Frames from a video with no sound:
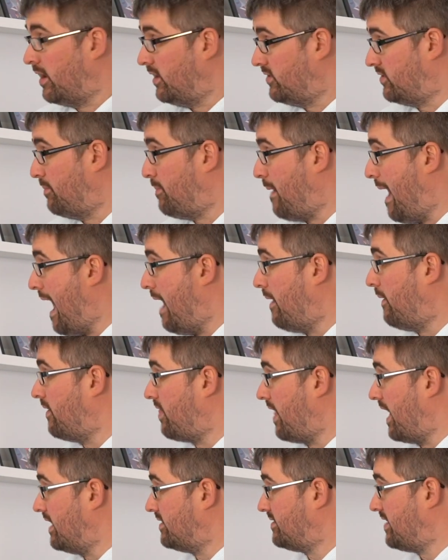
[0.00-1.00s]
to power
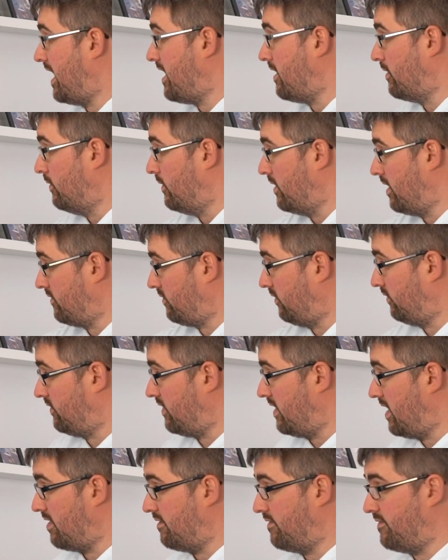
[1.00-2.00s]
that tail, and that's also
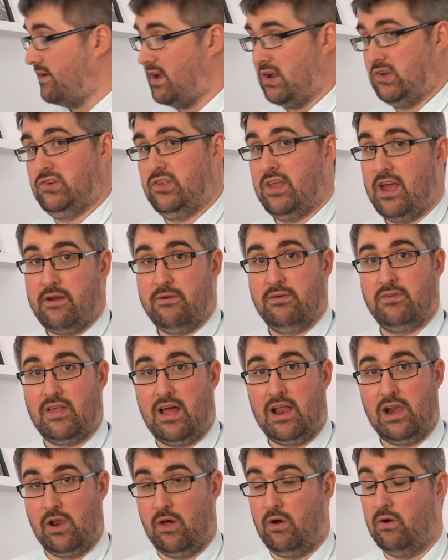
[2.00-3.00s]
the other feature there, is
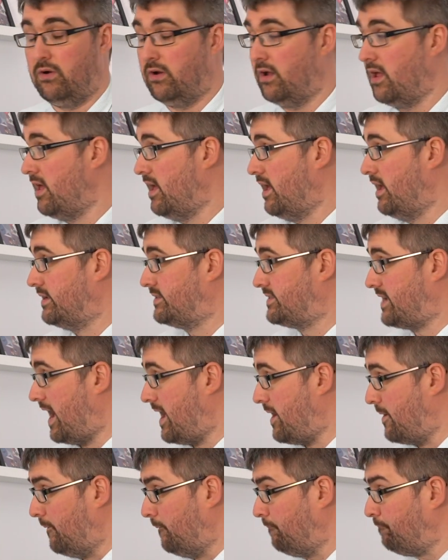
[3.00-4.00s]
that long
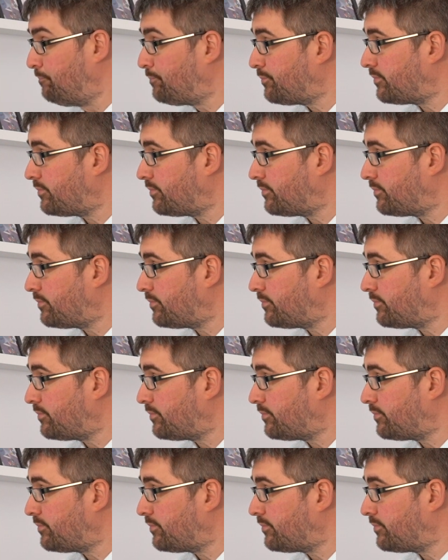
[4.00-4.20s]
tail.